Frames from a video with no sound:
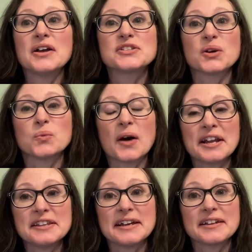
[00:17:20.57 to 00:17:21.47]
So one
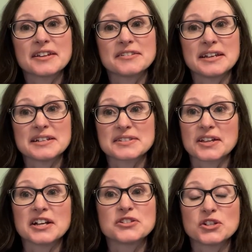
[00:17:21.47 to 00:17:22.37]
of the other things that
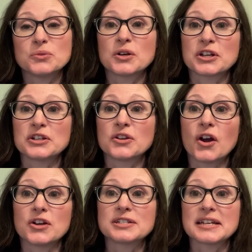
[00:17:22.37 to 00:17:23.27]
I do want to
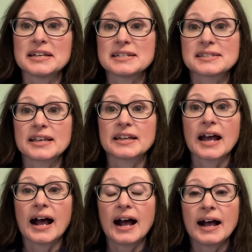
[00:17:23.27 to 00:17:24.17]
note is that
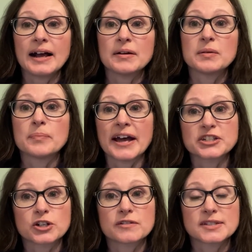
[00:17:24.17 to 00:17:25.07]
our
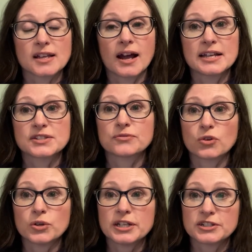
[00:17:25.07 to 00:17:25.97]
Bachelor of Science
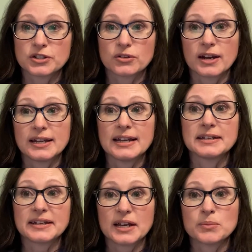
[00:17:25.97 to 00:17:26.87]
4-year degree
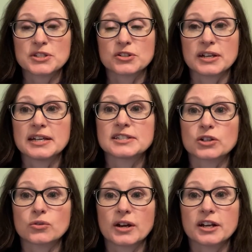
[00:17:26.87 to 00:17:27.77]
in chemistry is
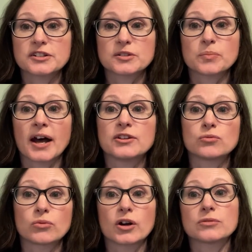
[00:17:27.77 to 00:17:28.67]
accredited by the
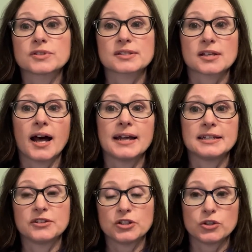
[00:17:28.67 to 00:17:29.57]
Royal Society
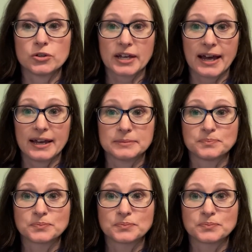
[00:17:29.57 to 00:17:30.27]
in the UK.